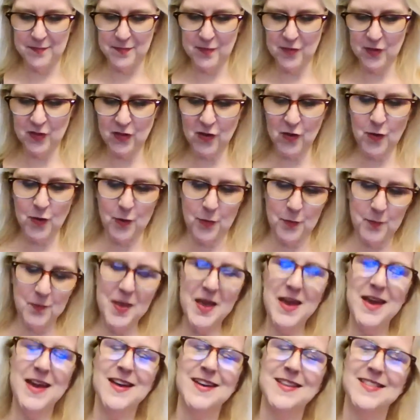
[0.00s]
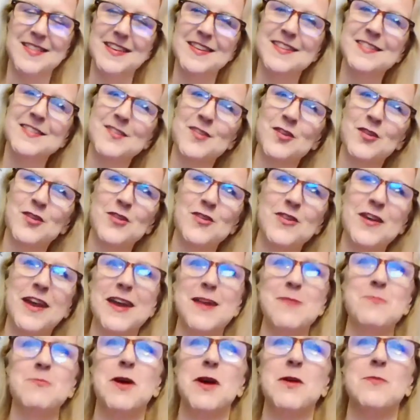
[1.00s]
So this all
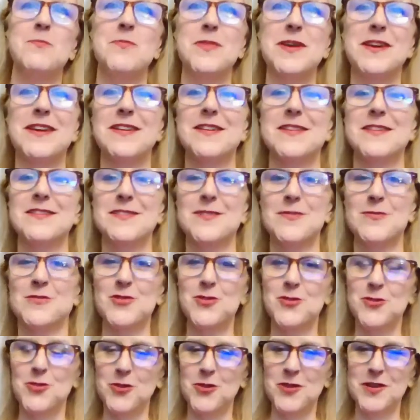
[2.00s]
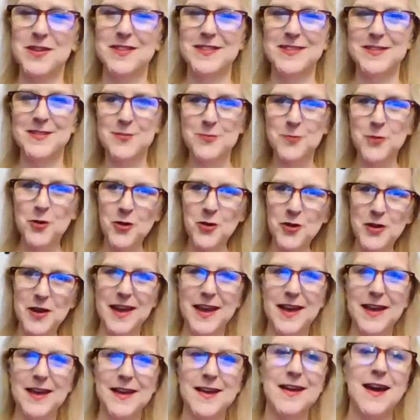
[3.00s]
came up because of a story this
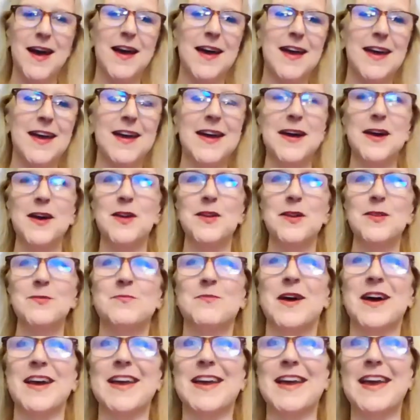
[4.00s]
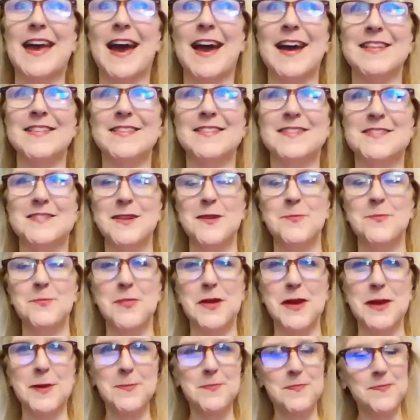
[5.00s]
morning. I had my cat Stumpy.